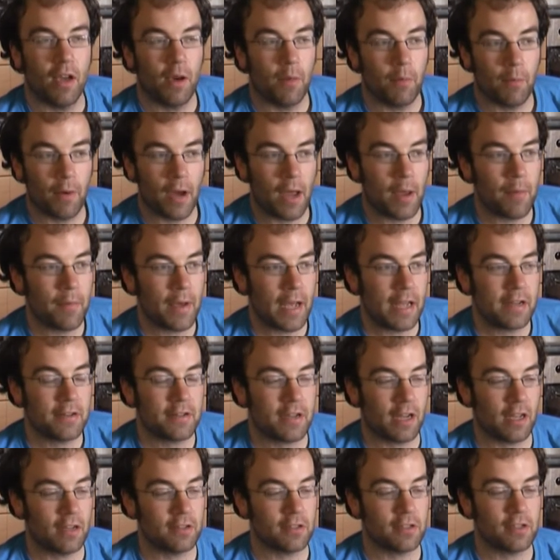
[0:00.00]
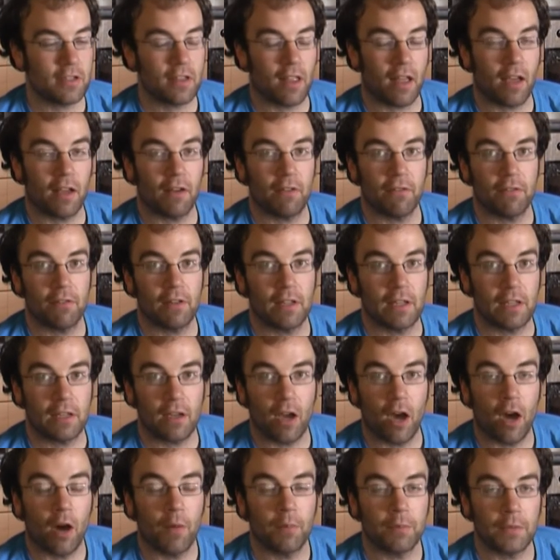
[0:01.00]
My MS has thankfully
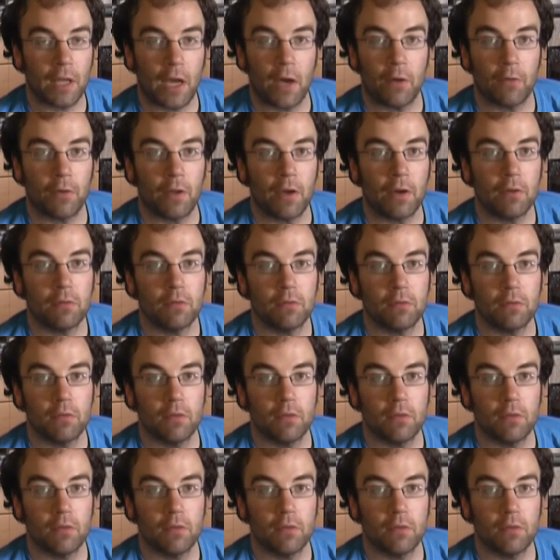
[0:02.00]
calmed down now.